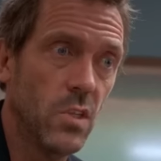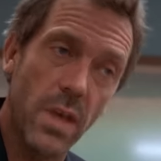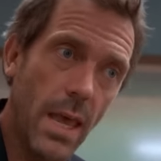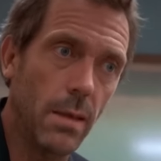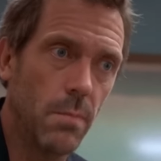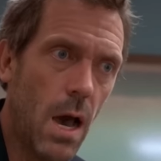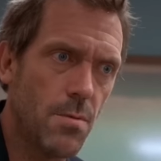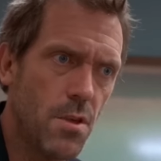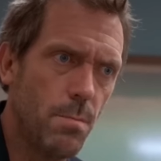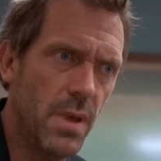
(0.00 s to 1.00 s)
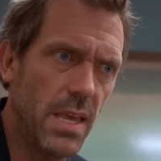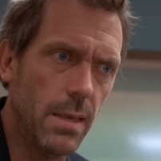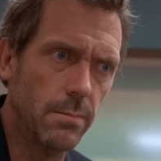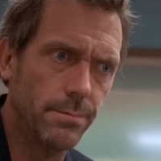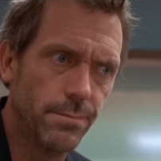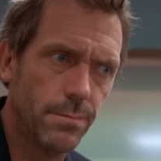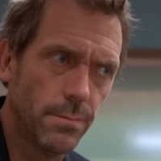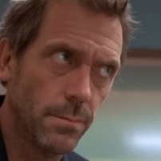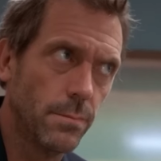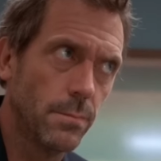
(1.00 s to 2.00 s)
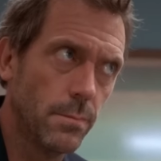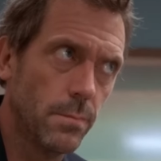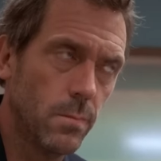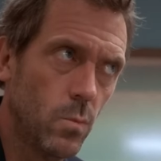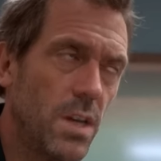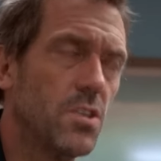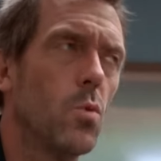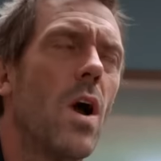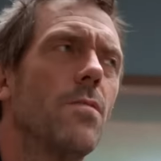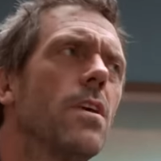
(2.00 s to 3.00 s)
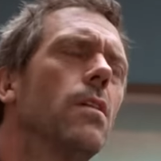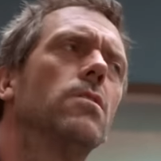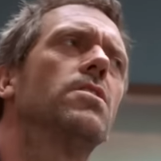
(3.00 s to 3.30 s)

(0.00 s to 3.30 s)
Okay, option B. Why did your wife kill